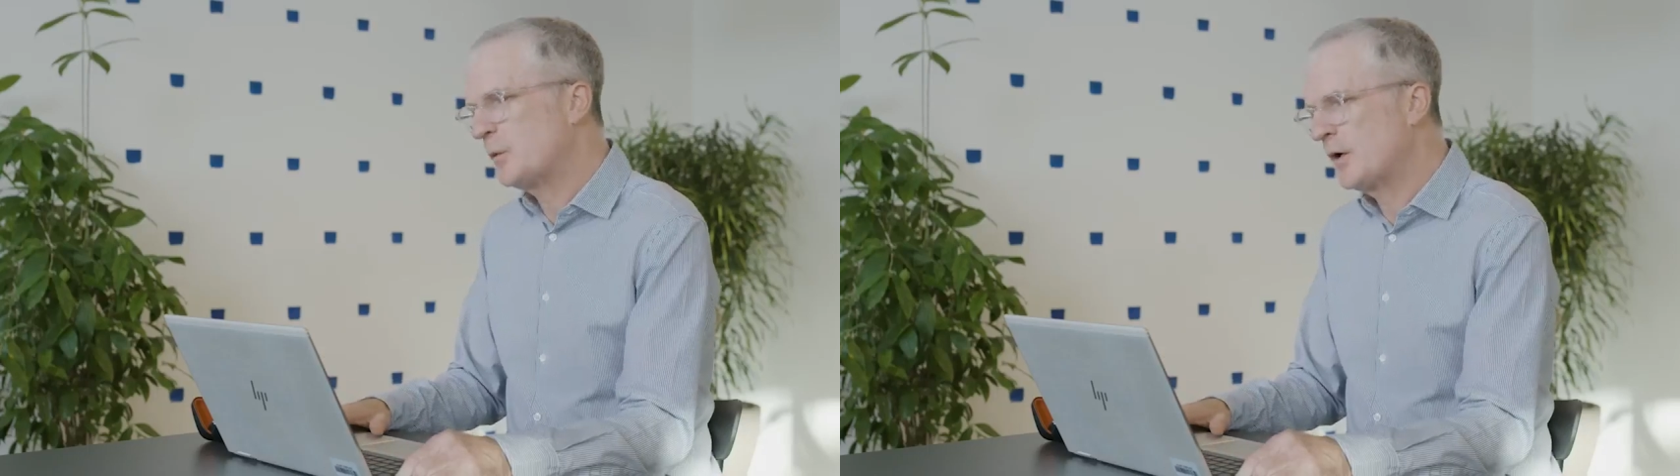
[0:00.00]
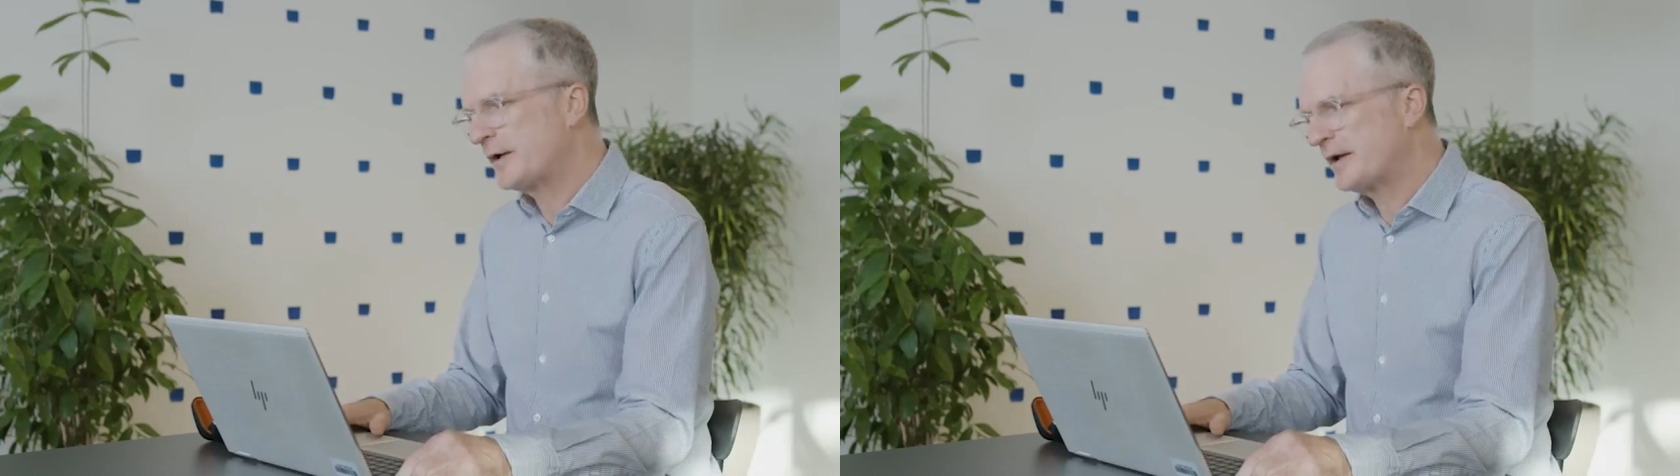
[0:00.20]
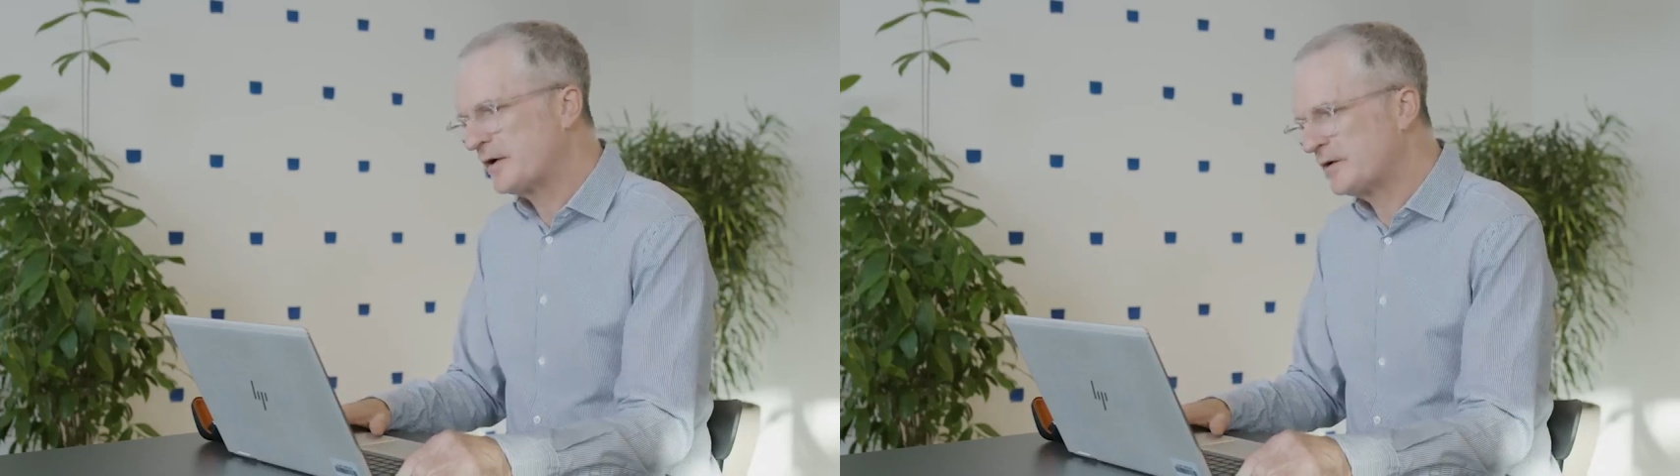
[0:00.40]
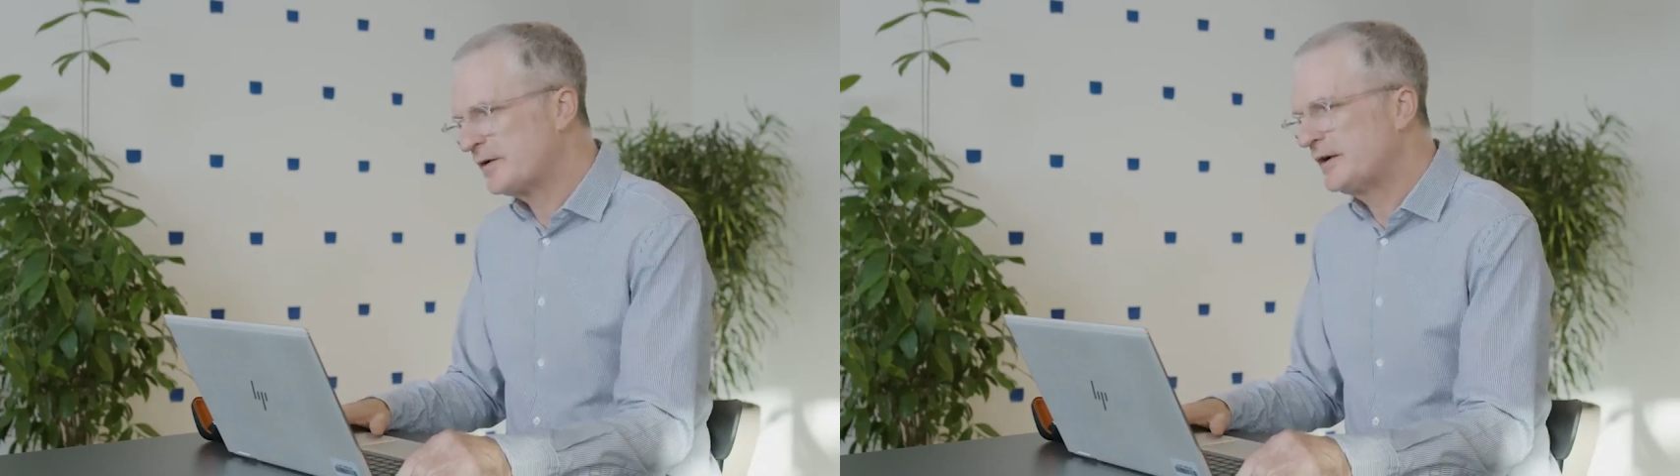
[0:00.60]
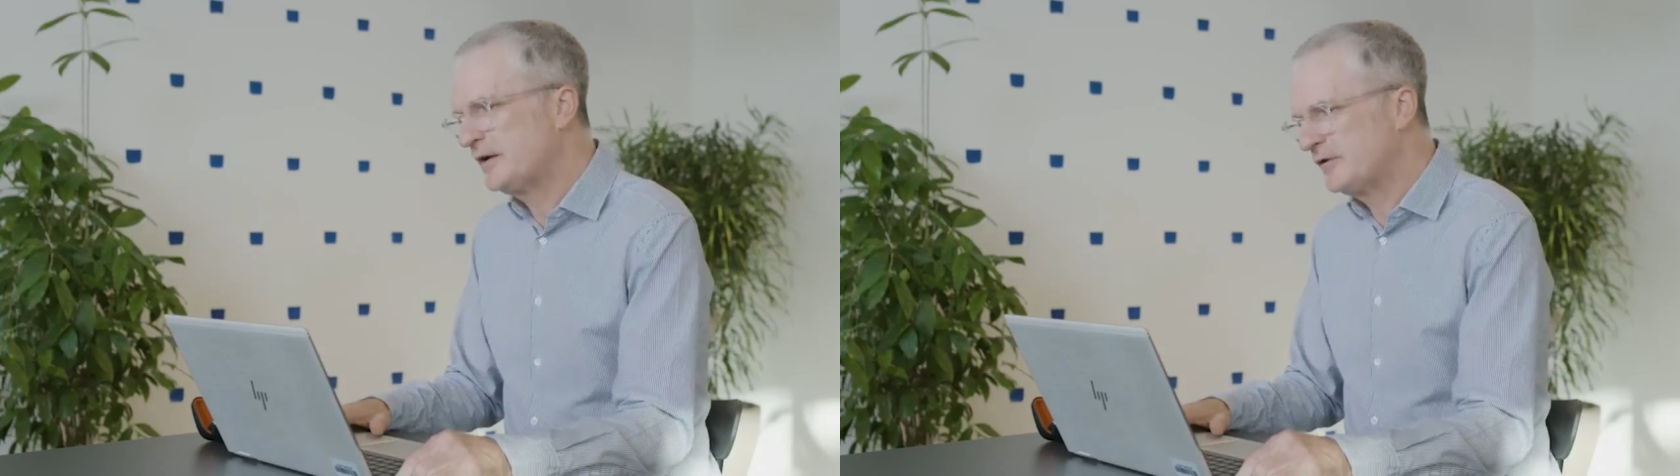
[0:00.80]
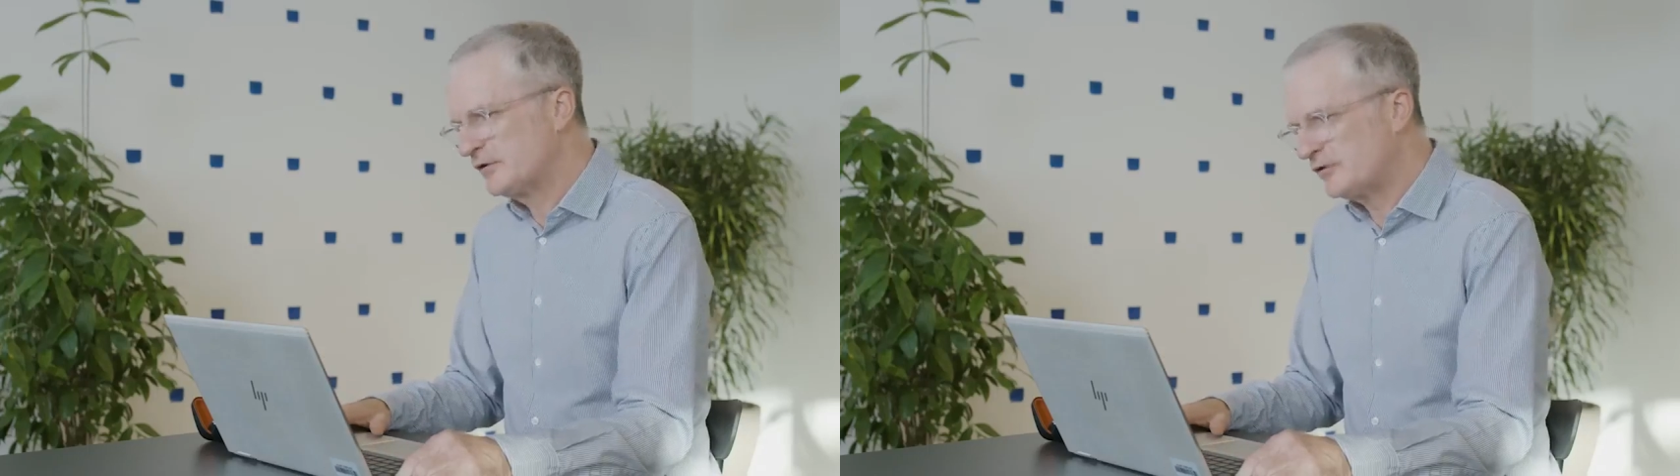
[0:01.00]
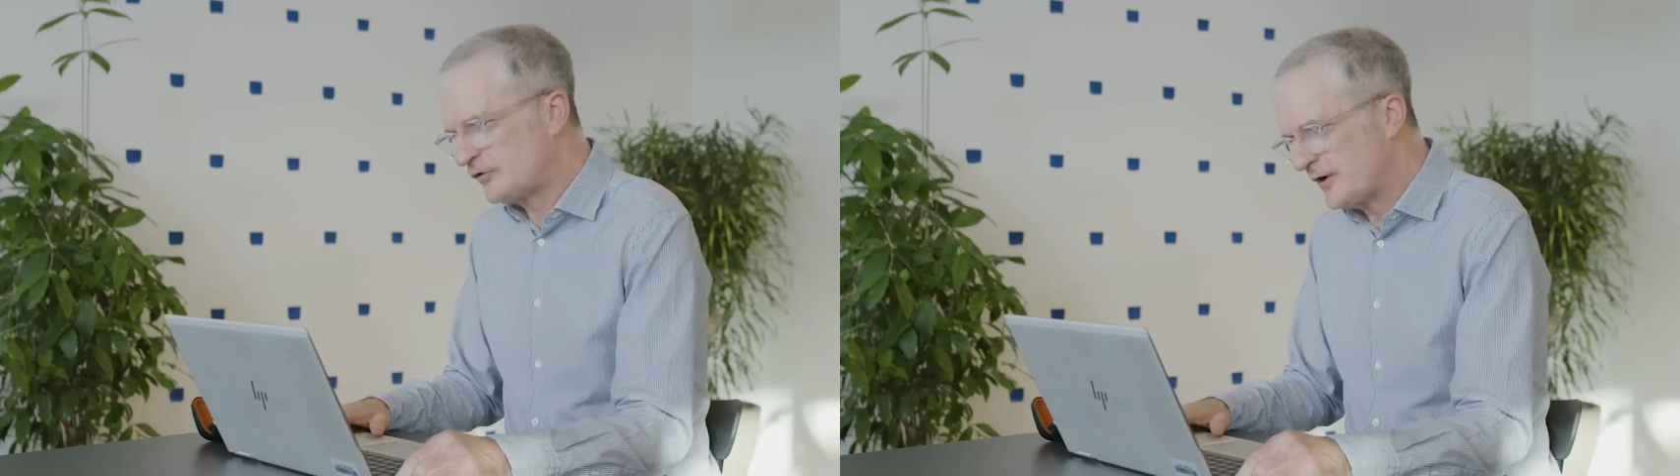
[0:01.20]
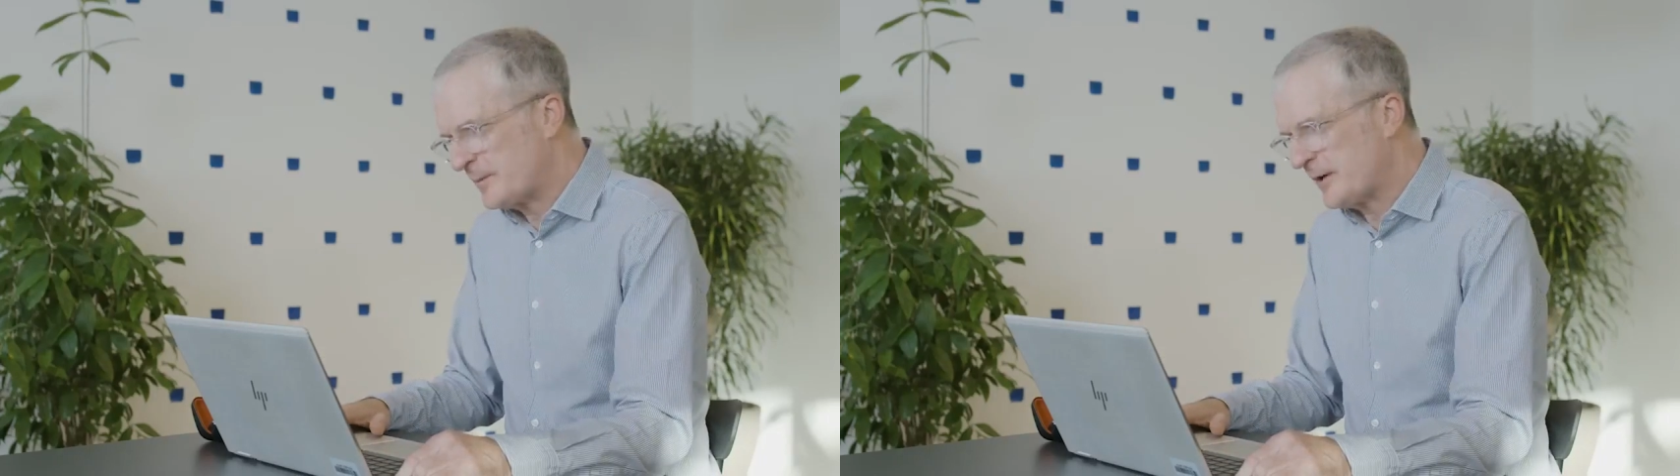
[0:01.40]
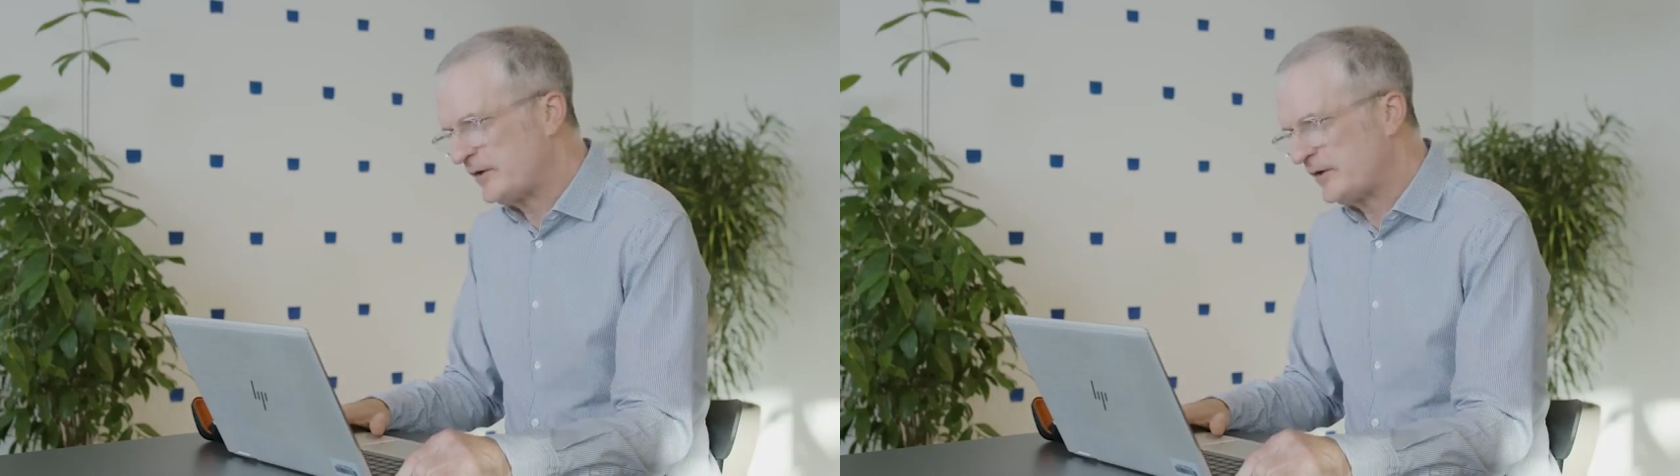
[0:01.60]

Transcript: working on to treat